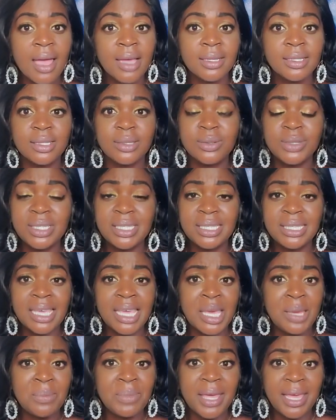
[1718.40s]
So just
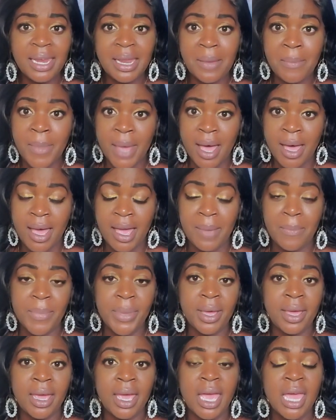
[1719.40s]
keep that in mind.
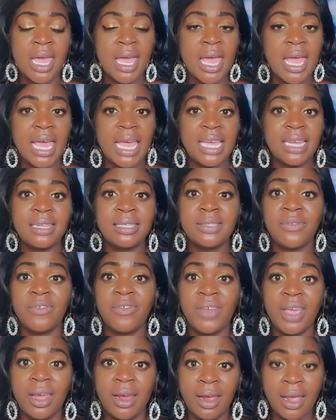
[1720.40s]
But it is
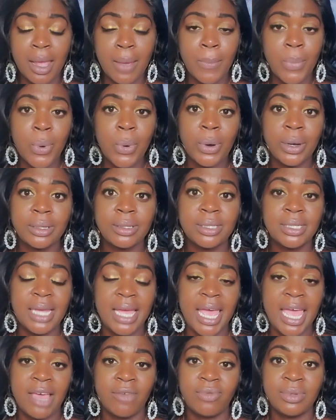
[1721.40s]
very important to
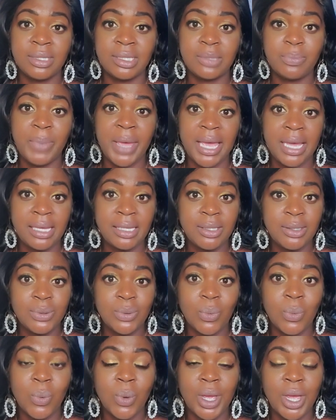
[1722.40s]
have a space
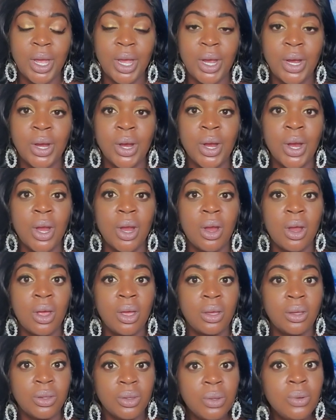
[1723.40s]
where
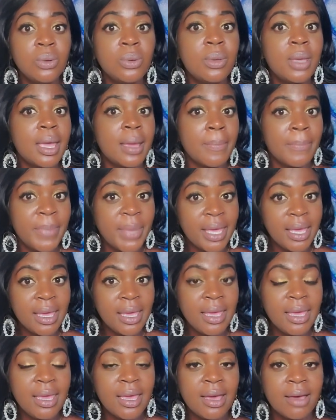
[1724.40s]
you can
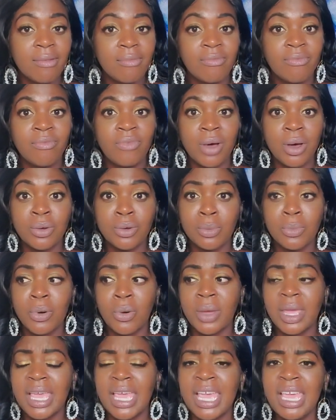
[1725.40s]
be
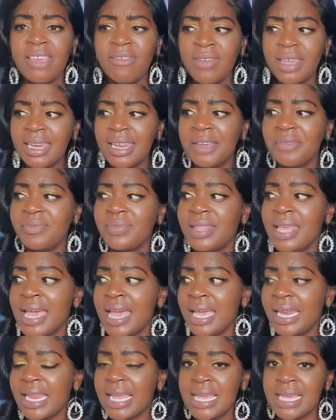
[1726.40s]
vulnerable, even if
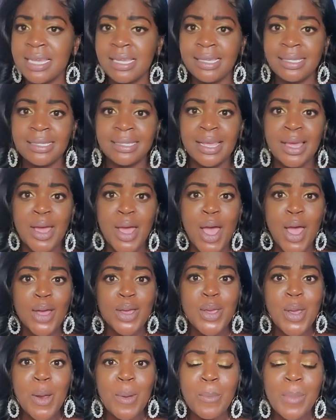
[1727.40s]
that is
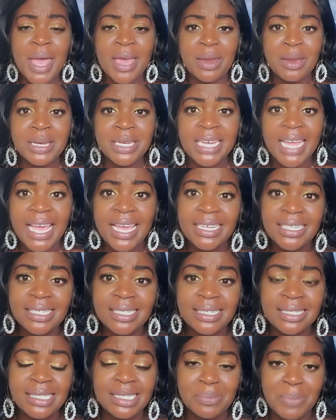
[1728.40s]
your
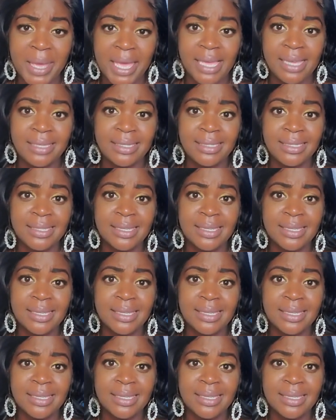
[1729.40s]
meditation space,